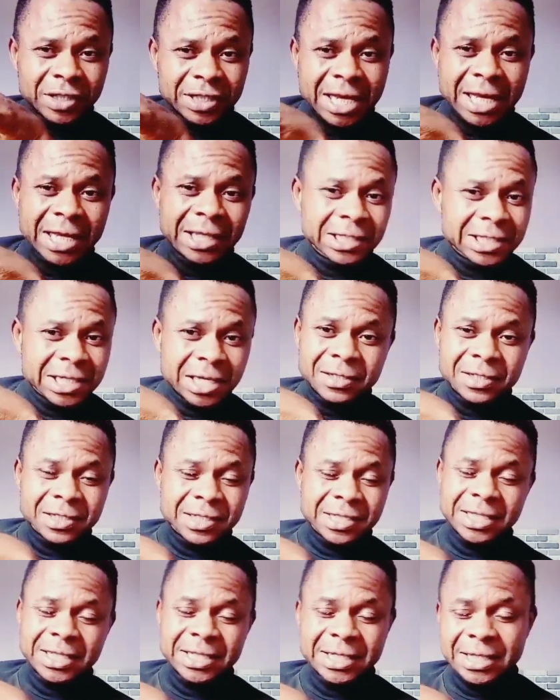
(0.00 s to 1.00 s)
take John
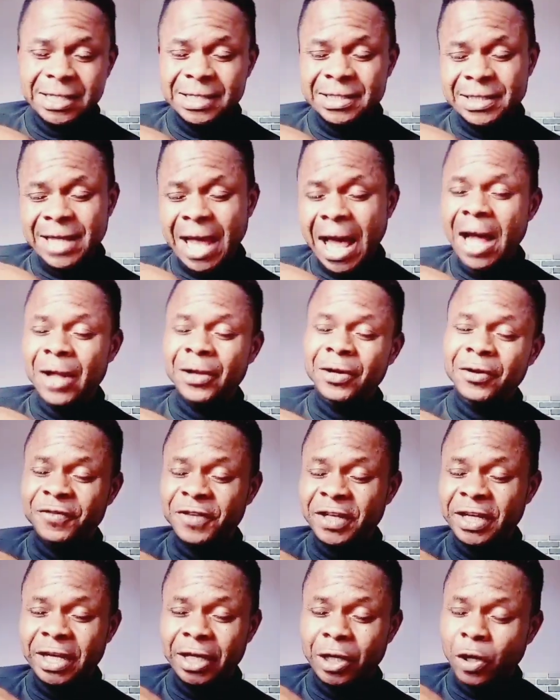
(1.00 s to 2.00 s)
Cedars out of
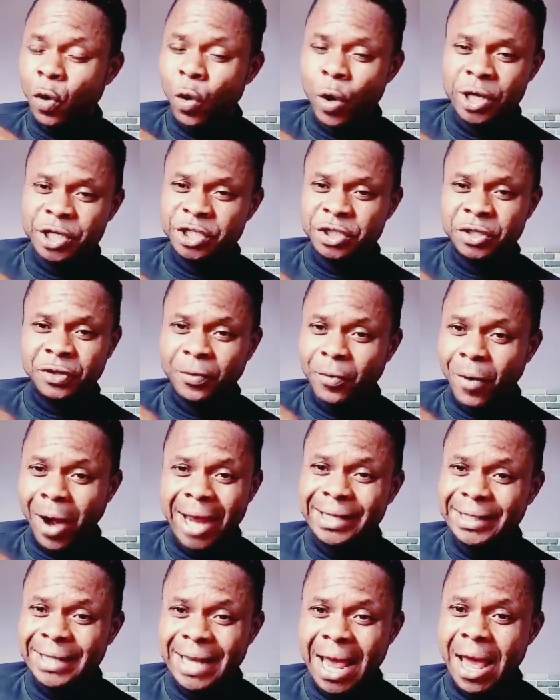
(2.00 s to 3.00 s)
the equation
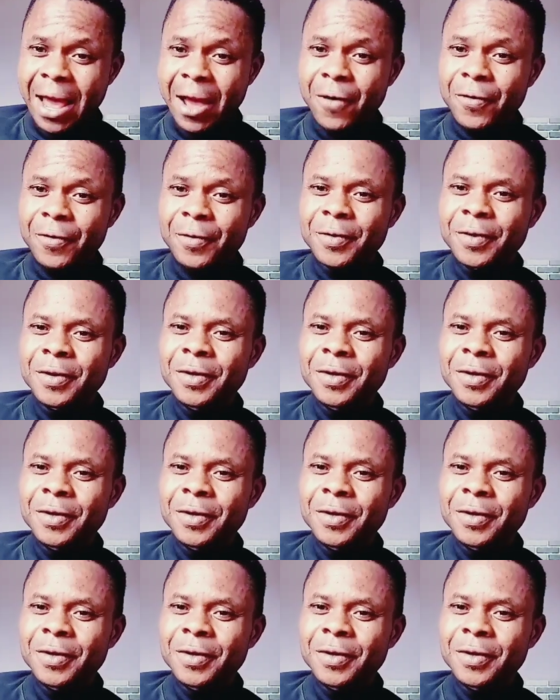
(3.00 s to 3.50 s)
right now,